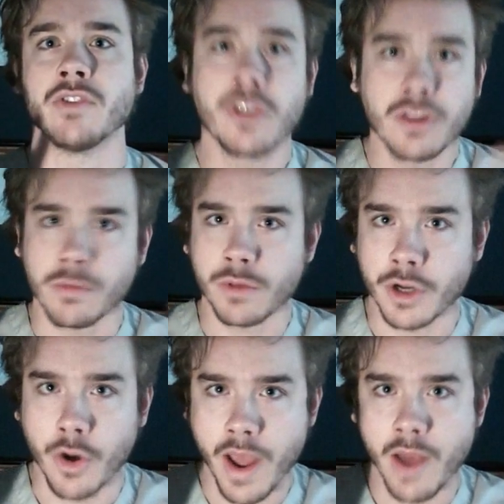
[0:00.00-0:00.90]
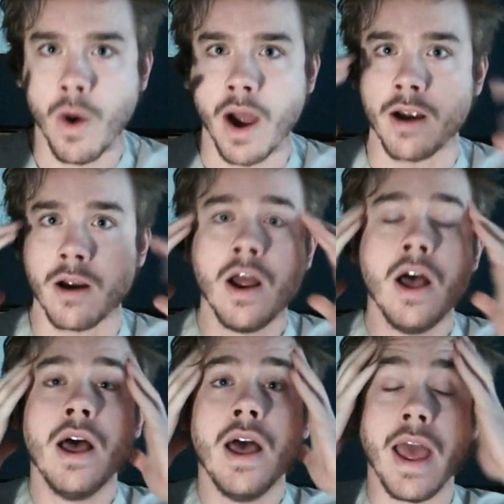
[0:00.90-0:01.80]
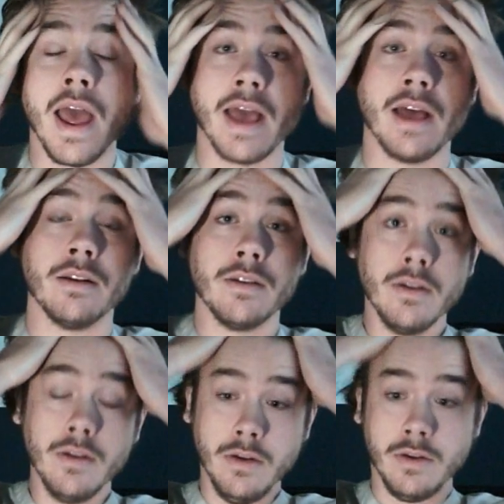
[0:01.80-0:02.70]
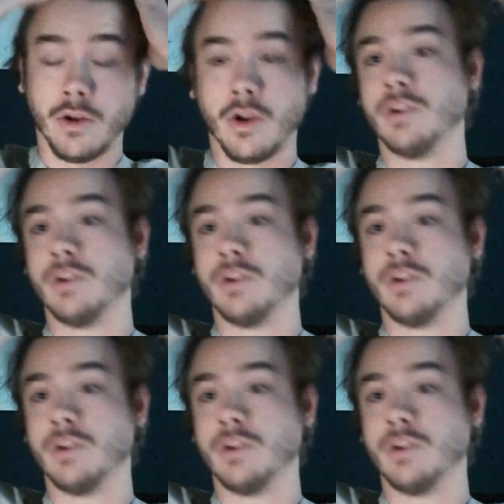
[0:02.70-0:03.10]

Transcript: The system's going to go haywire, and you're going